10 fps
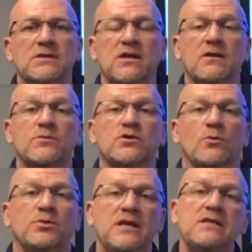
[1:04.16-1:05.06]
goes into them, so
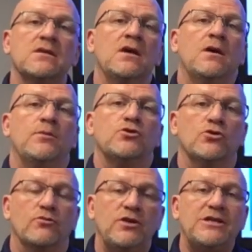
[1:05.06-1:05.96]
please be
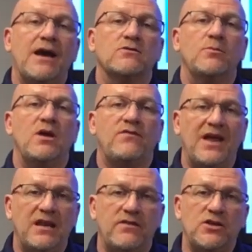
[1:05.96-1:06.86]
sure to reach out to me if
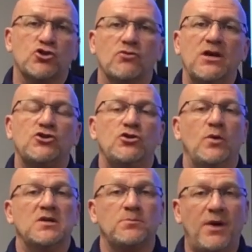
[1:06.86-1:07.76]
any of these strikes you
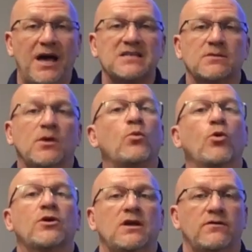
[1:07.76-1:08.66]
as possibly
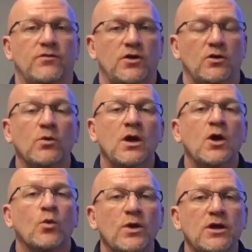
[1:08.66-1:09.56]
working for you.
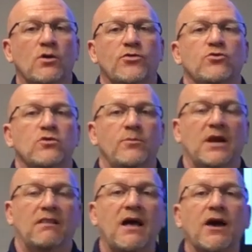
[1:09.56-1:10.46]
We can go through them in
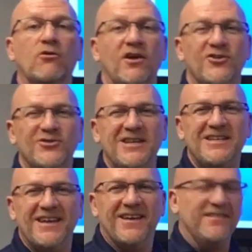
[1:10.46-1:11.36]
a lot greater
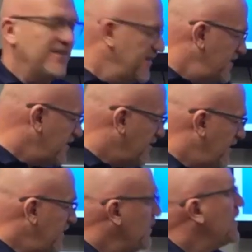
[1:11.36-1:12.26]
detail. All
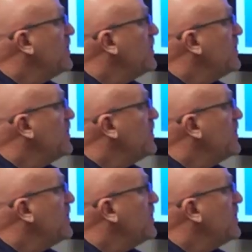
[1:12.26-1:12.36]
right,